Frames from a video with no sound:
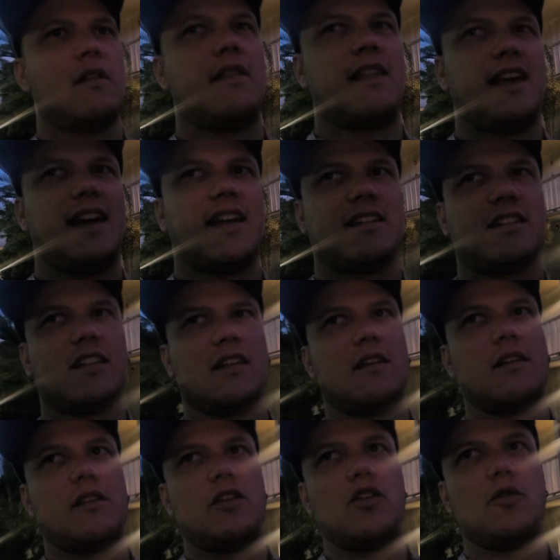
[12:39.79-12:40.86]
that
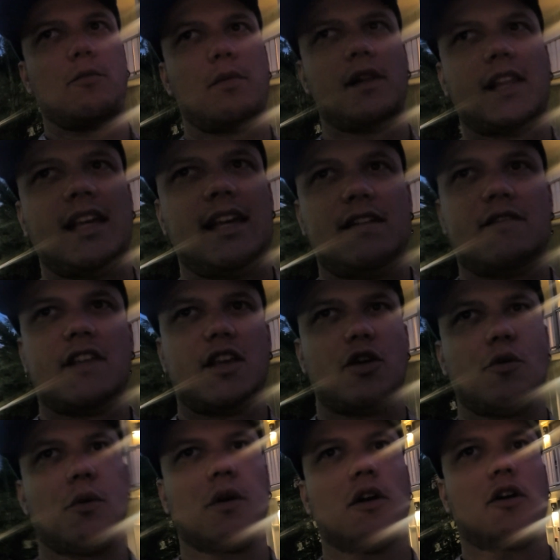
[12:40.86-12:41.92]
you believe that
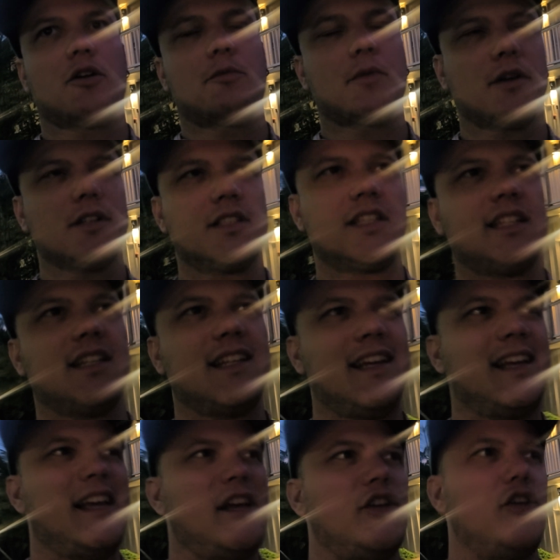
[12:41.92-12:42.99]
you were a good person,
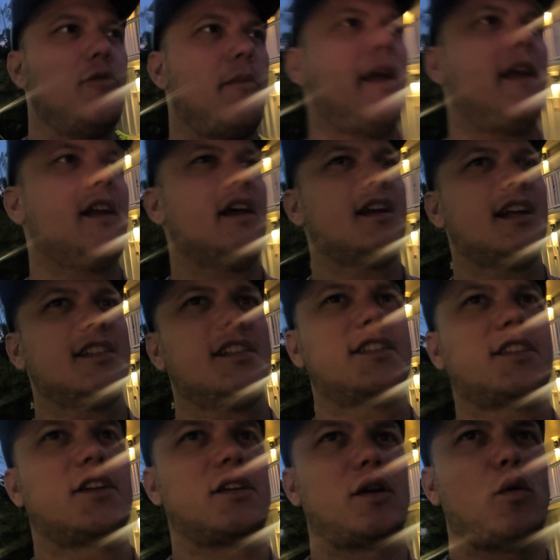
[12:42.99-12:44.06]
you may not
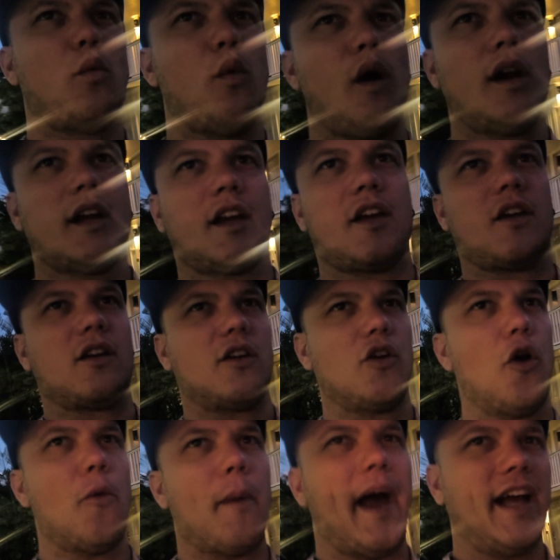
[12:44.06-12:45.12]
necessarily want to
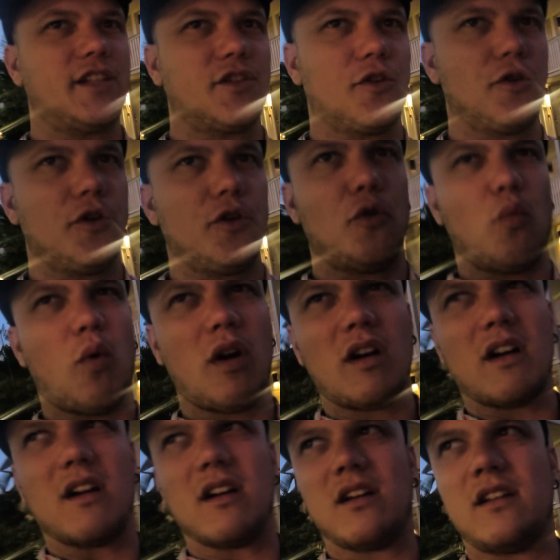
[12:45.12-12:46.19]
go back to who you
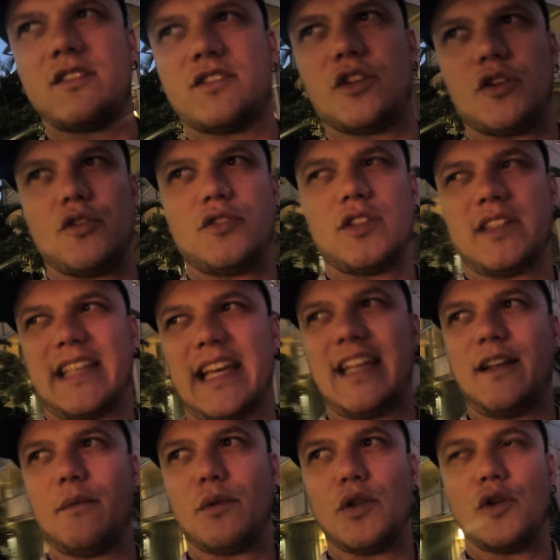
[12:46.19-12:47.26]
were. So you just
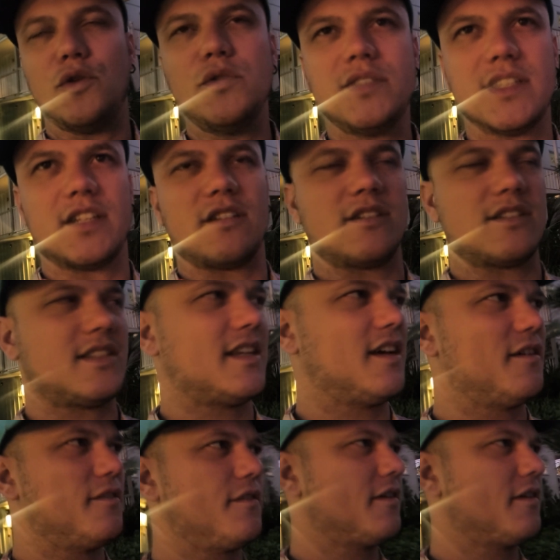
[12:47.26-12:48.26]
end up losing yourself.